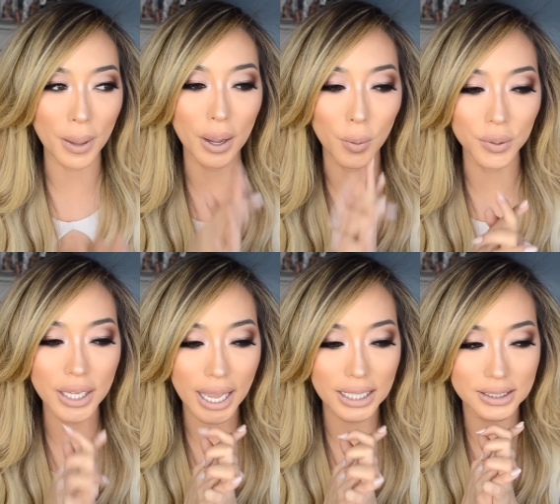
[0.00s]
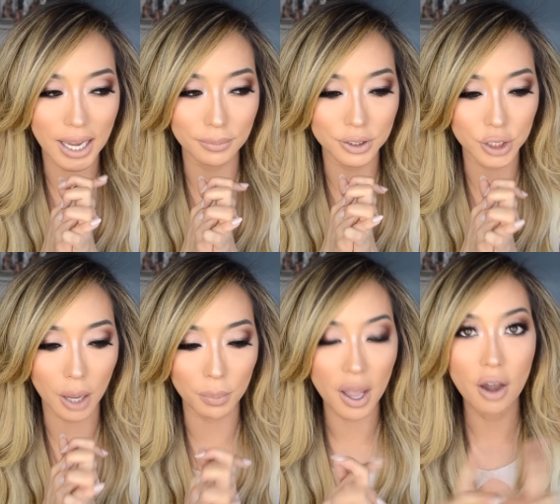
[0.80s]
I only had time to
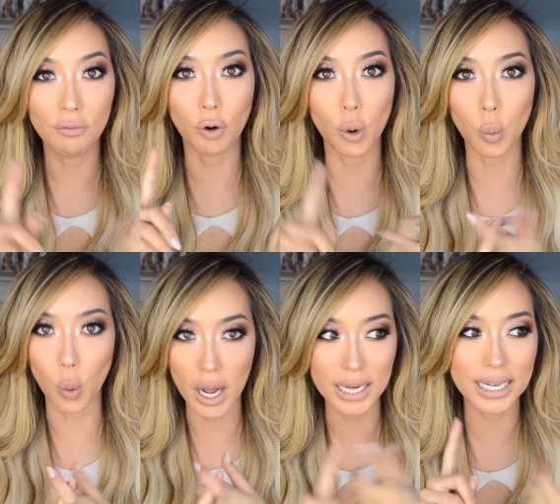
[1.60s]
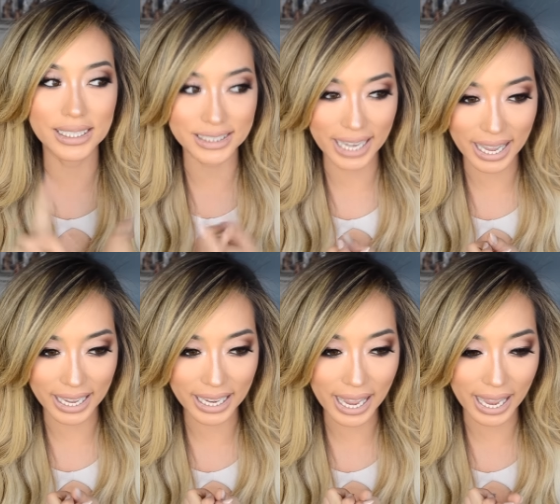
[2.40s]
shop for one
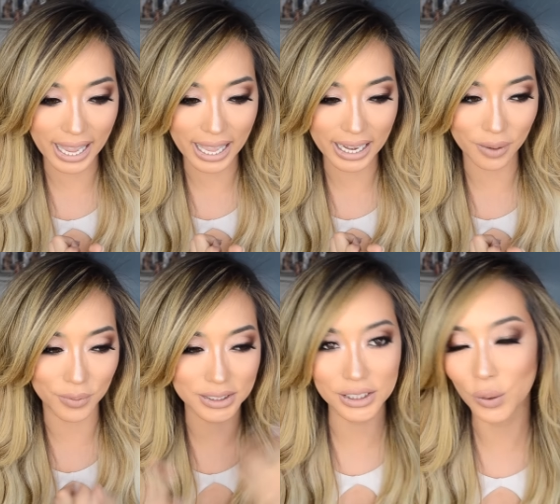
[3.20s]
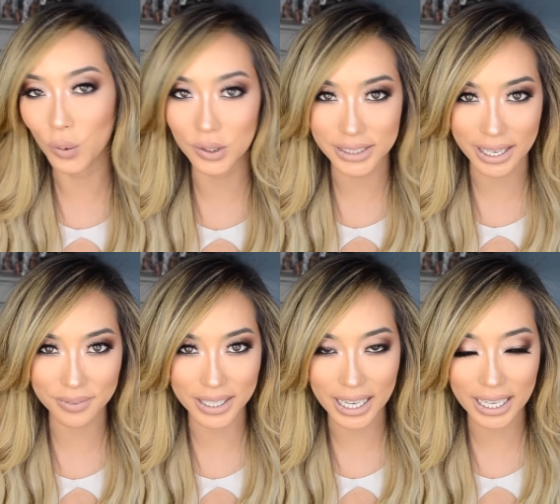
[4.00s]
day and it wasn't the whole day
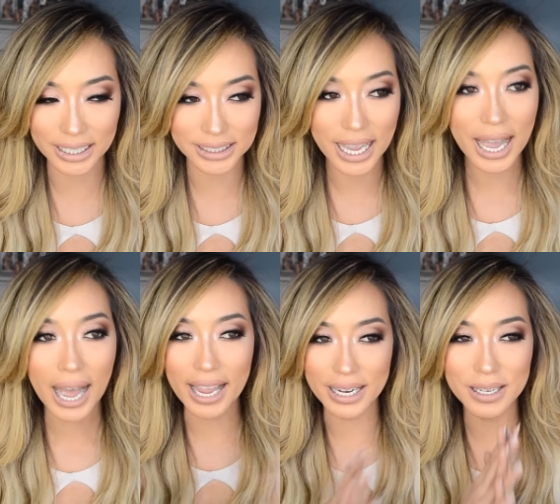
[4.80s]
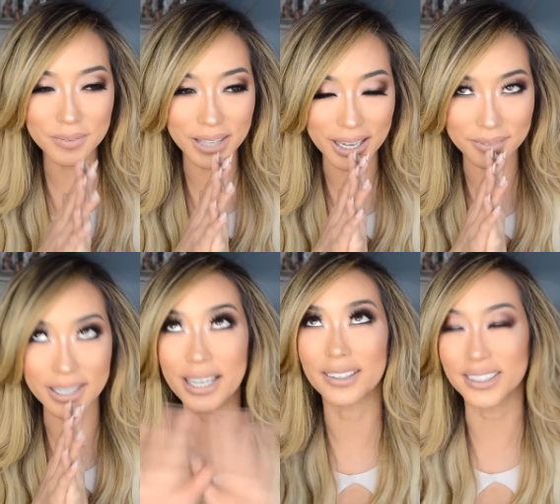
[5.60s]
because I ended up getting
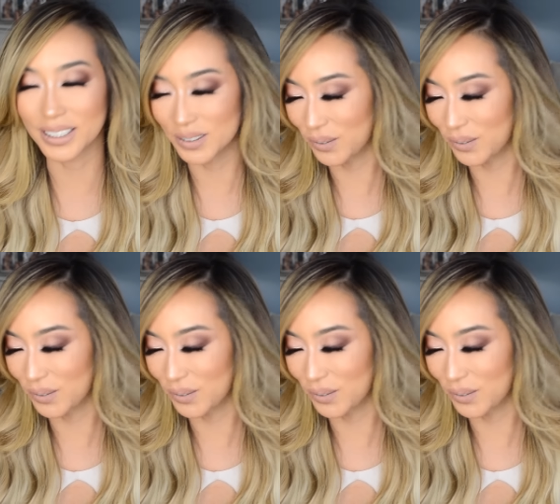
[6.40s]
my nails done